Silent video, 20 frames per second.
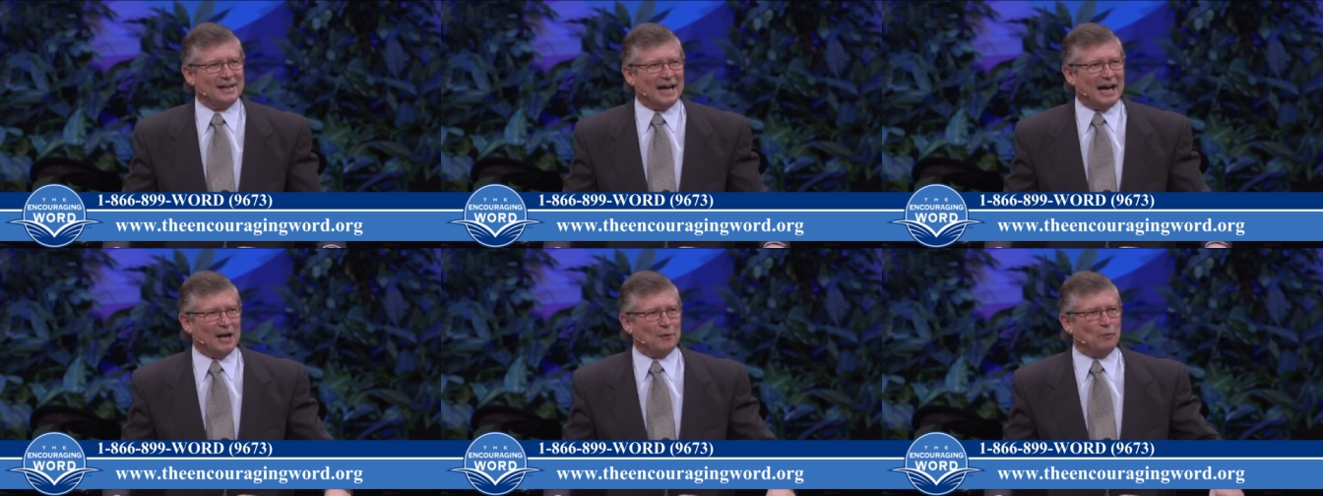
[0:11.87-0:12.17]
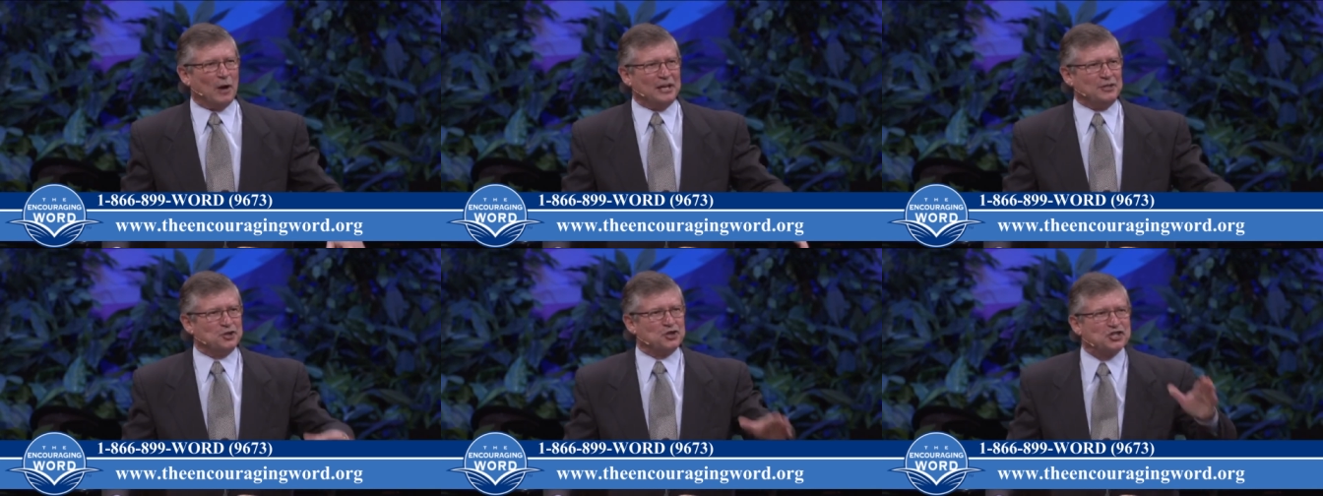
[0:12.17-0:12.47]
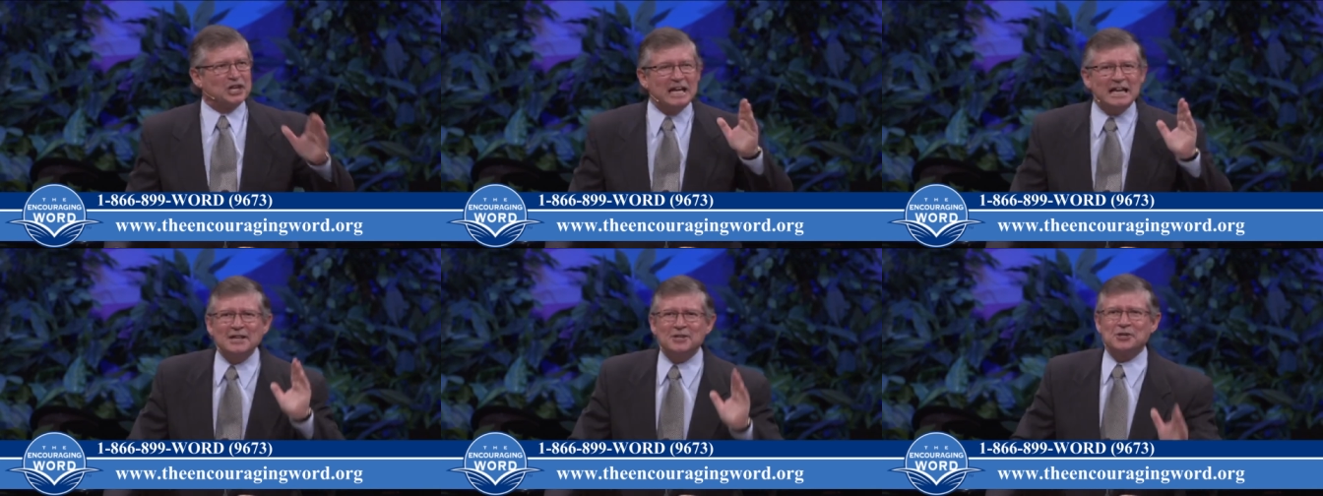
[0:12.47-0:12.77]
And when
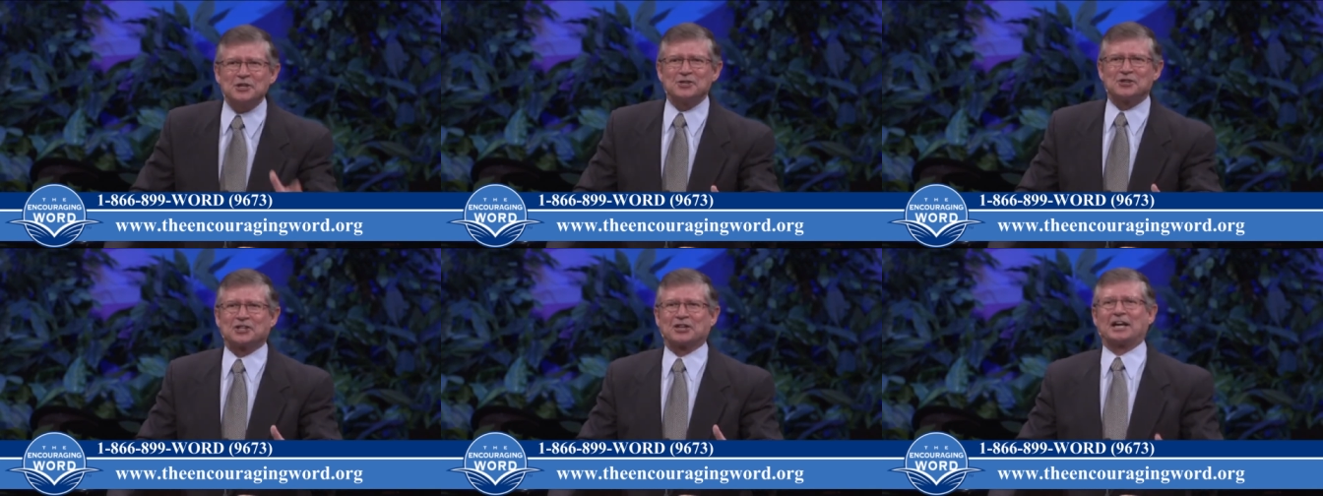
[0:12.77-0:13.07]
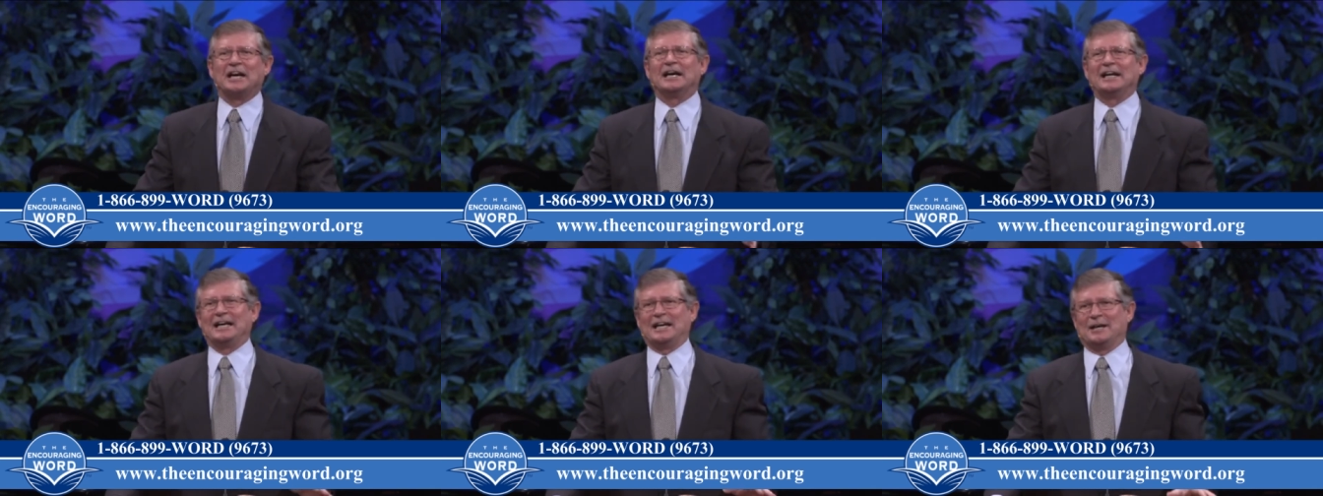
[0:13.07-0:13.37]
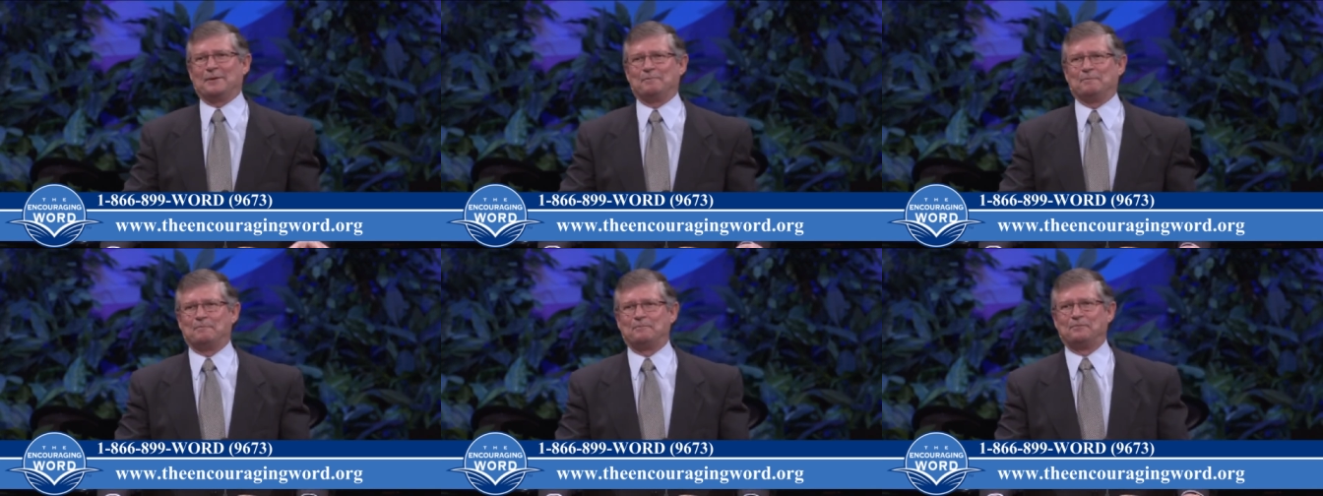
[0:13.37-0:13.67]
Jesus
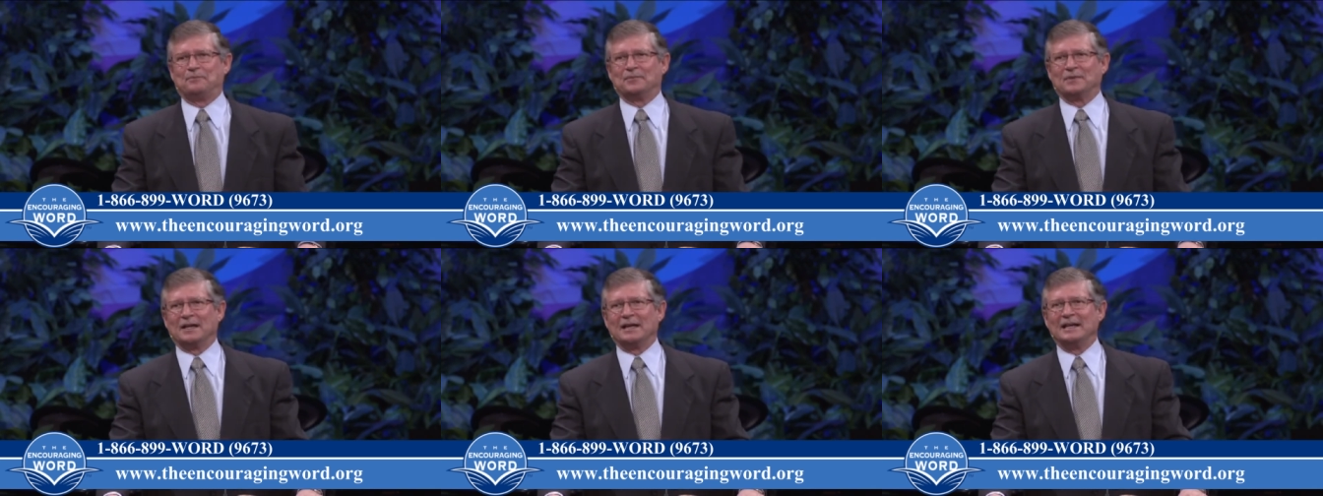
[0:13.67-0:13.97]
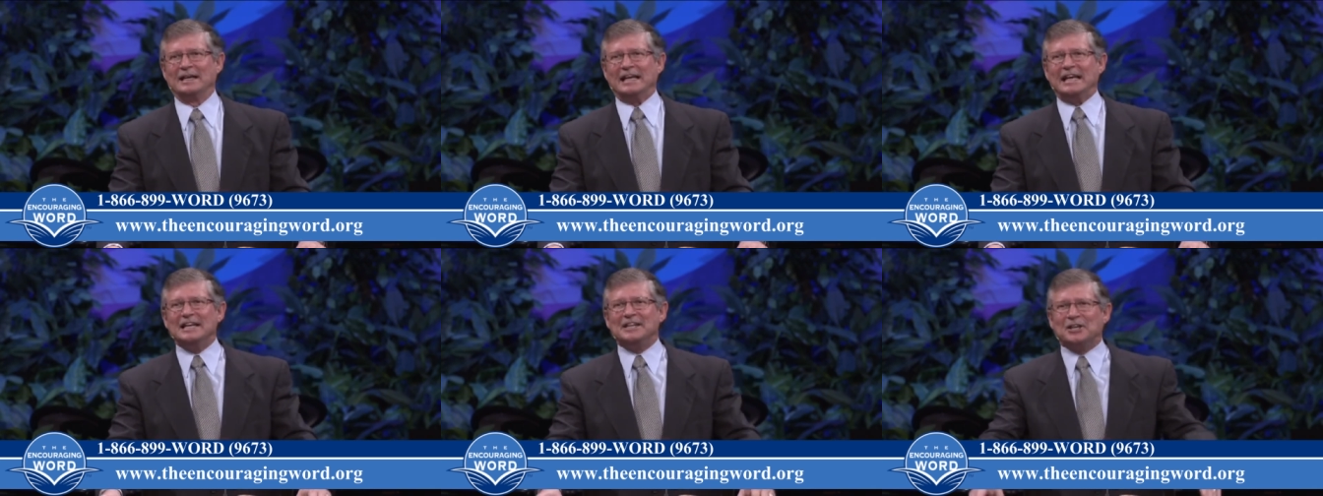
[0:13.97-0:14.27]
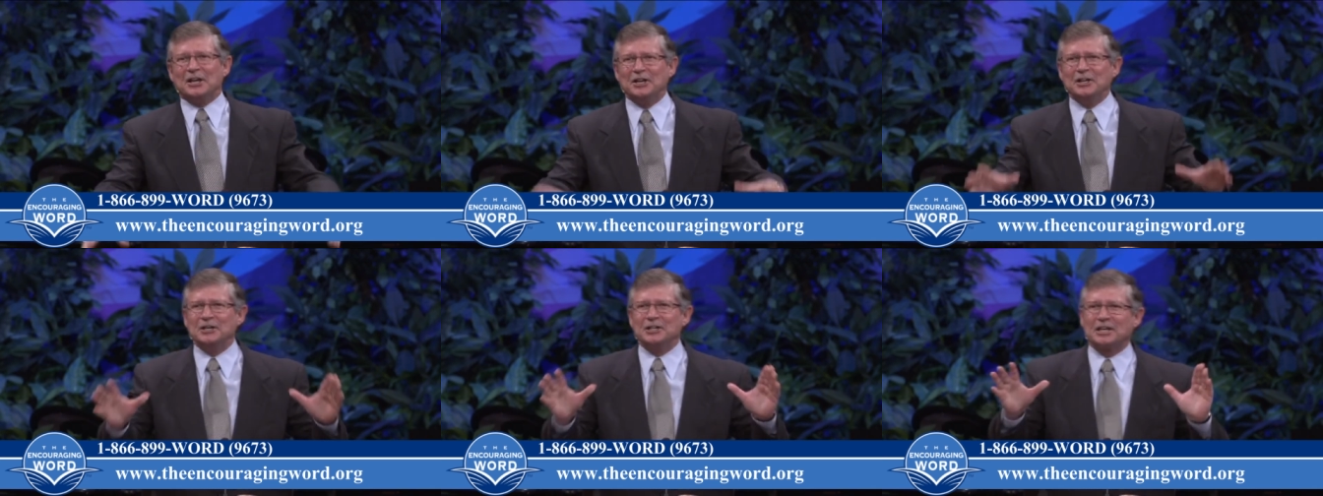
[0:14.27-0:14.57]
came, he
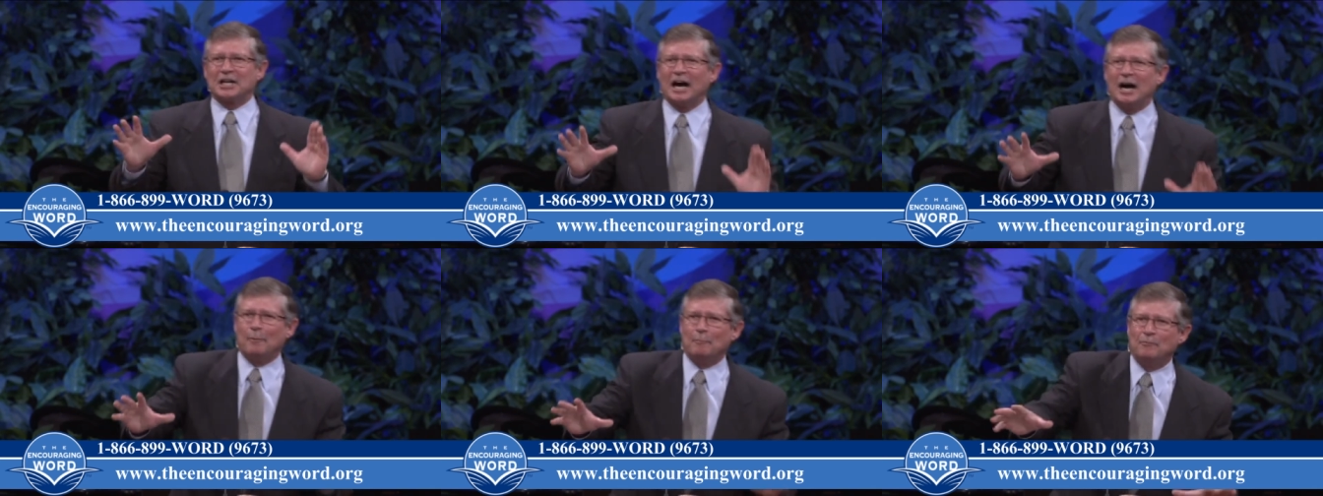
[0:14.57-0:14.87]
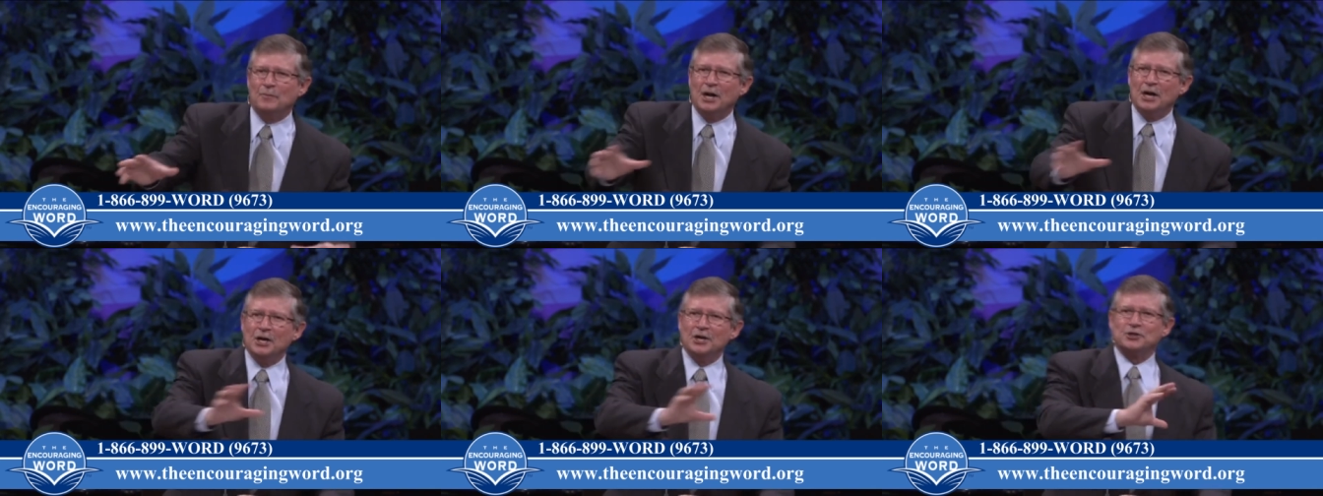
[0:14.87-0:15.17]
didn't come